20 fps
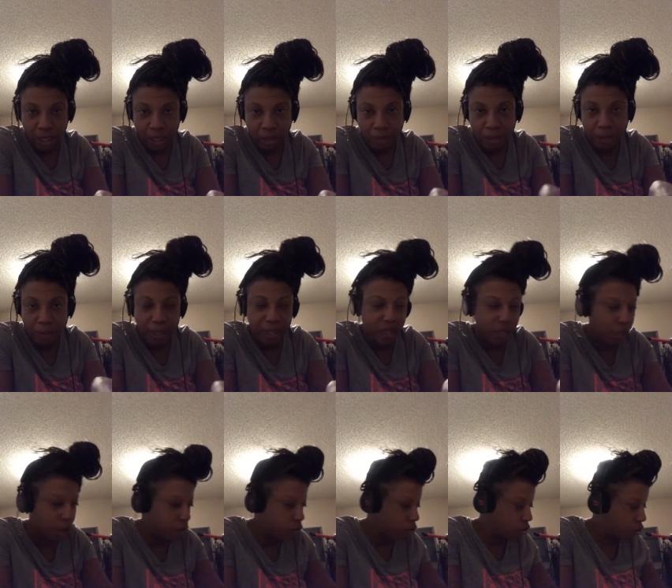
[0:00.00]
People that
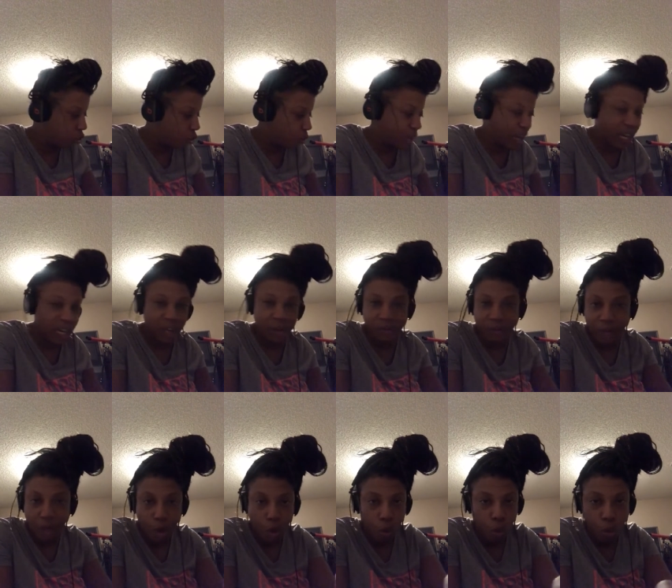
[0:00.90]
talk to graves,
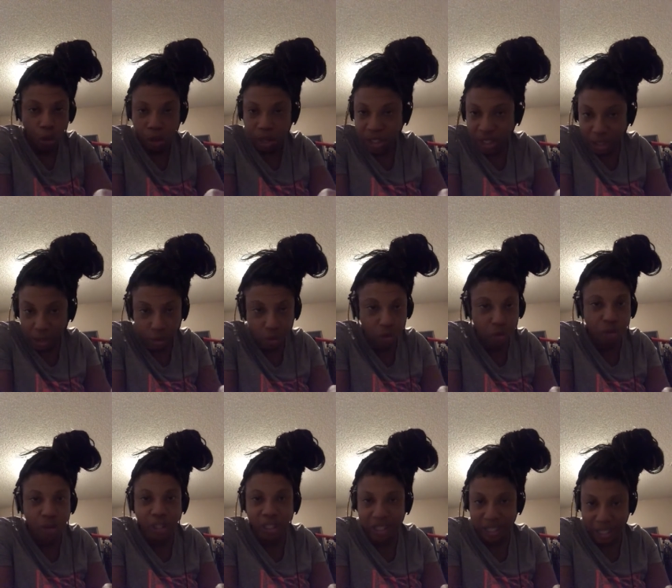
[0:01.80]
workers of, do
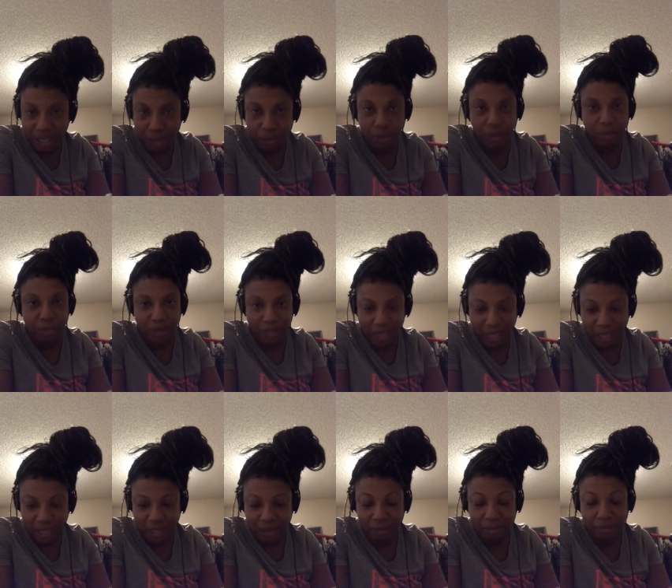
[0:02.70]
you understand what I'm
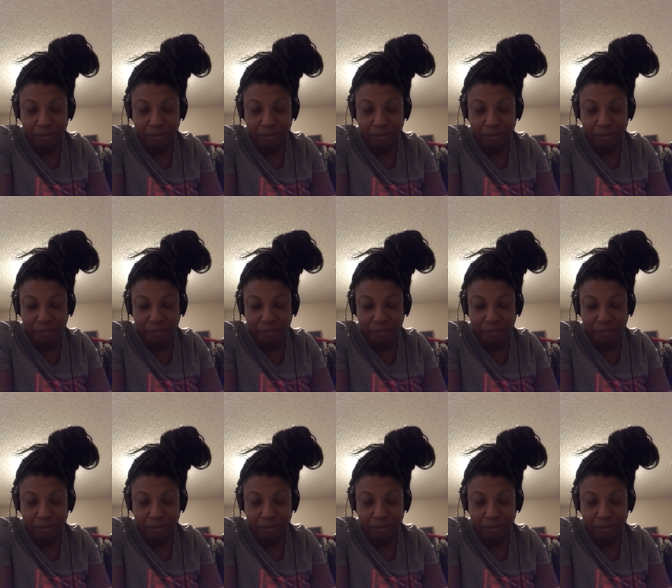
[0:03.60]
saying?